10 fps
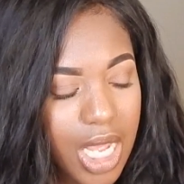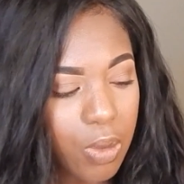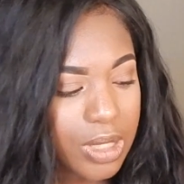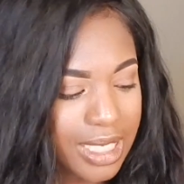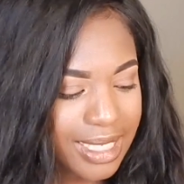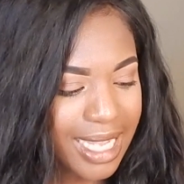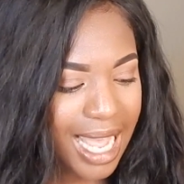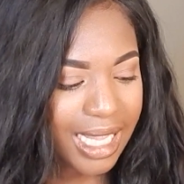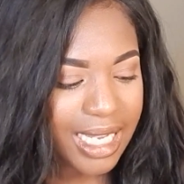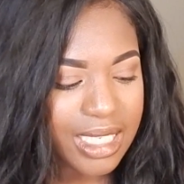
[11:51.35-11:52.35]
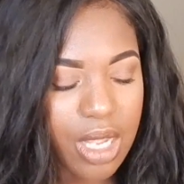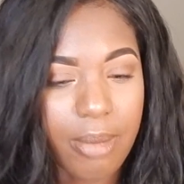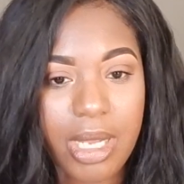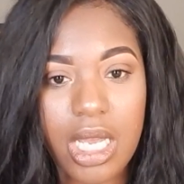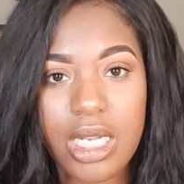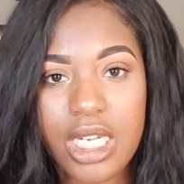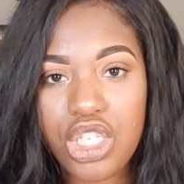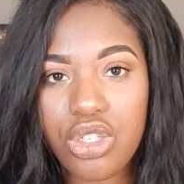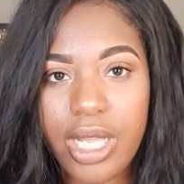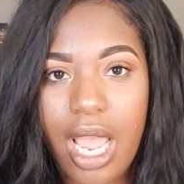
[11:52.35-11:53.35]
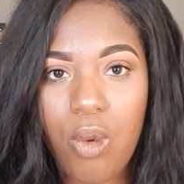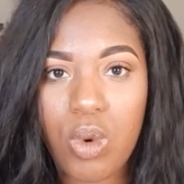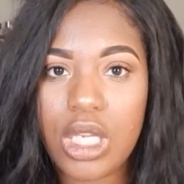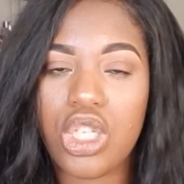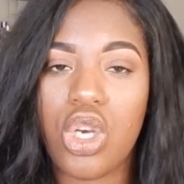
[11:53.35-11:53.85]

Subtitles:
I went to Sally's. I mean, initially I wanted